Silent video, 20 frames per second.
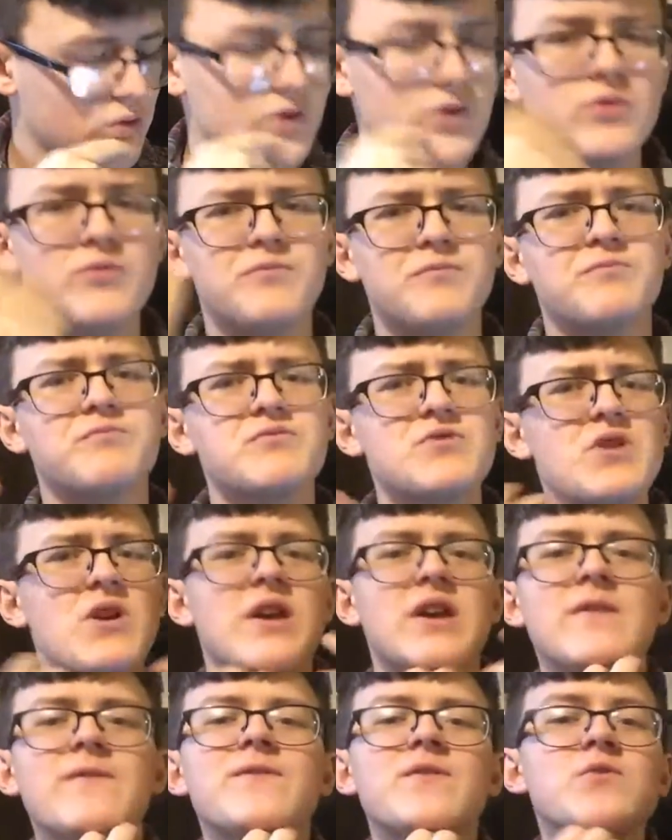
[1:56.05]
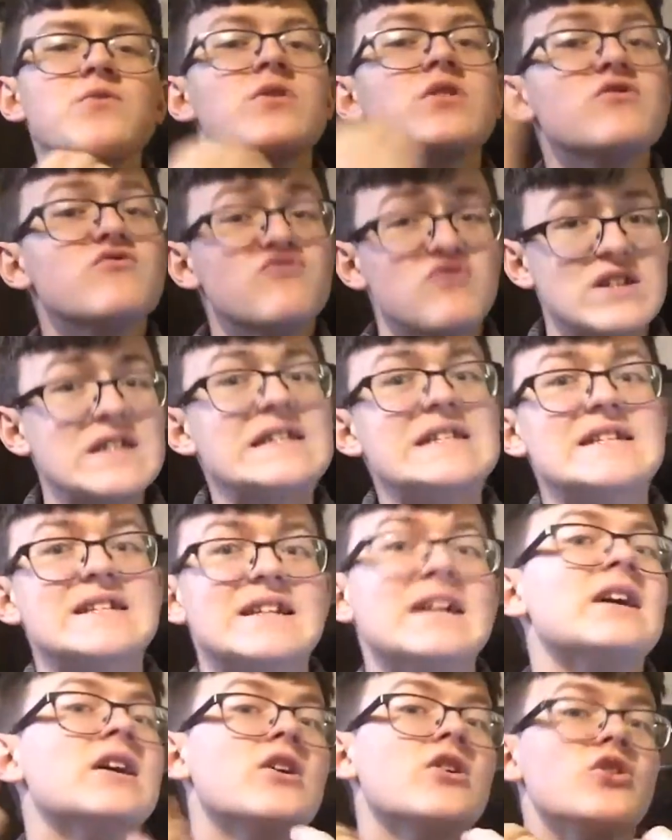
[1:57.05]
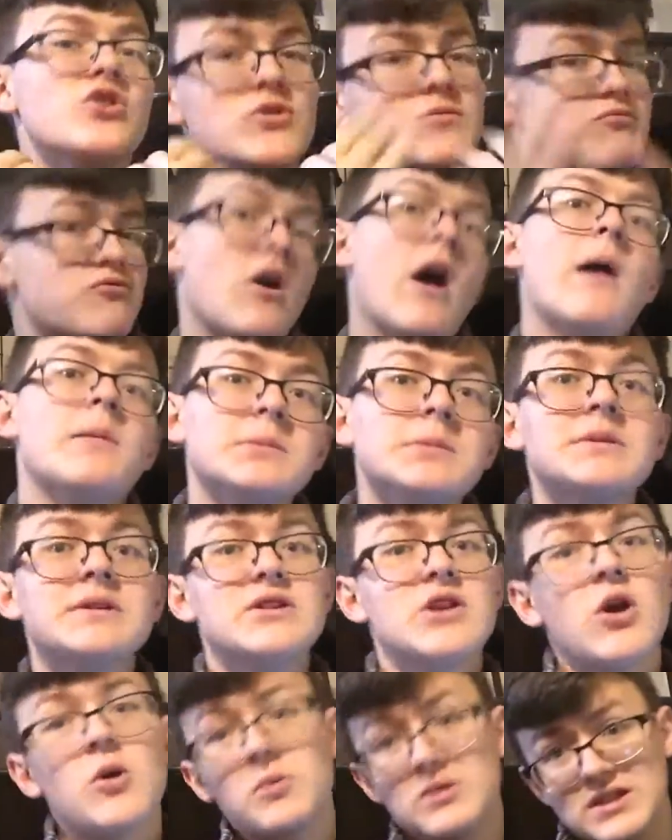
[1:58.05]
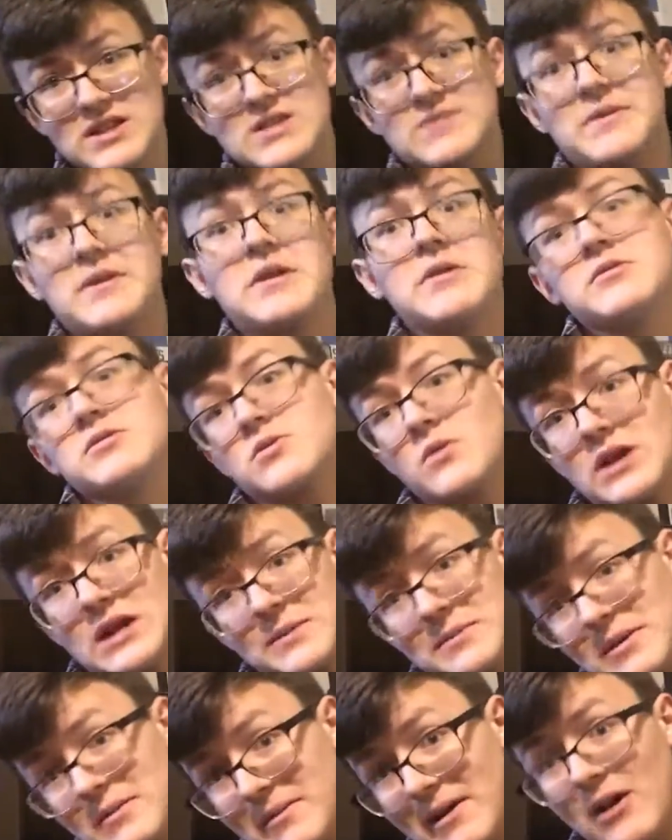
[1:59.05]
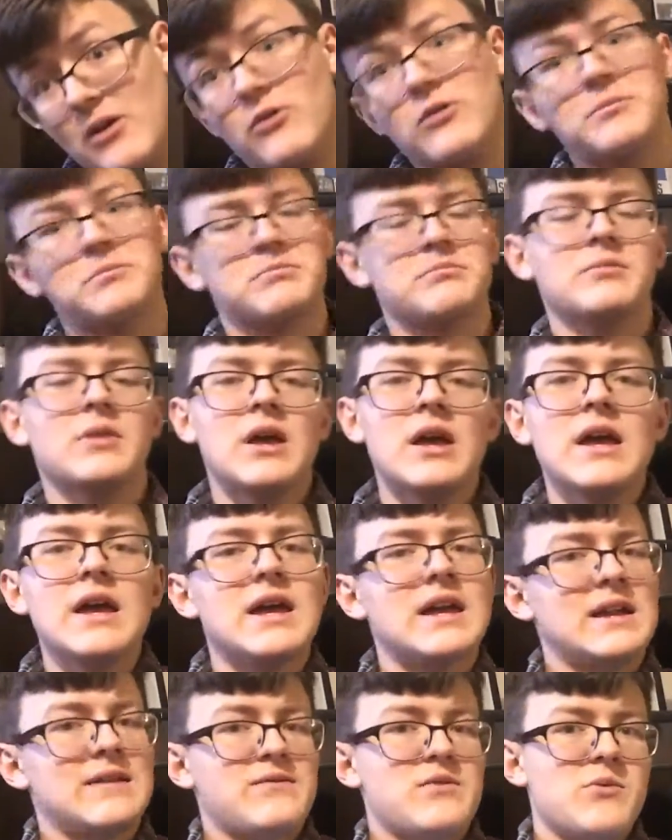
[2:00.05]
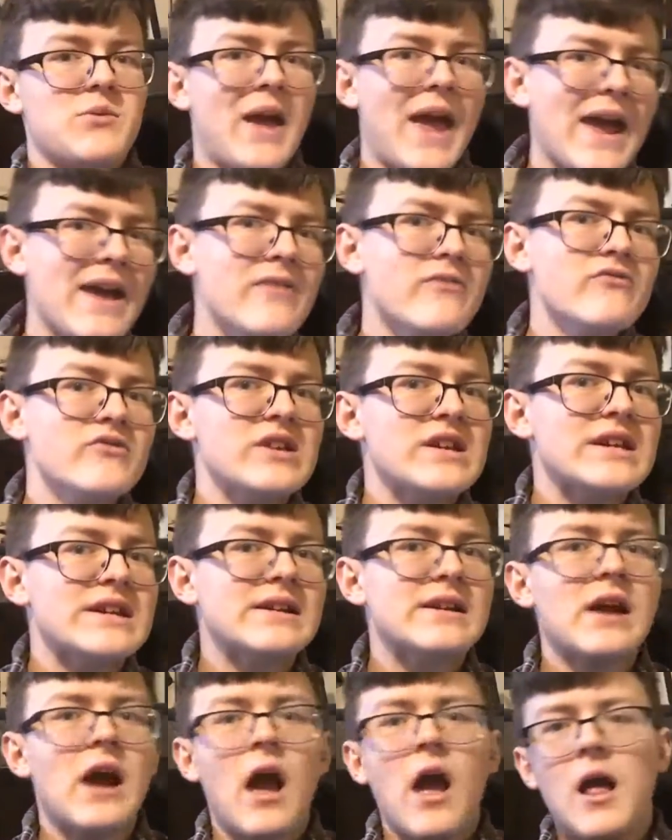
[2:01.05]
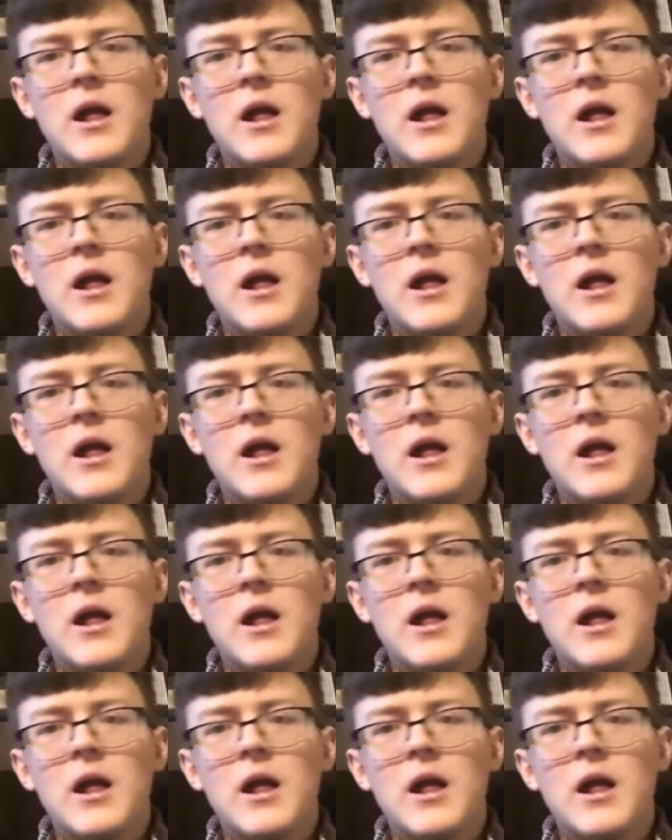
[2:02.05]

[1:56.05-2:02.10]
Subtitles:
if you can read, you probably know what this video is going to be about. And if you can't read,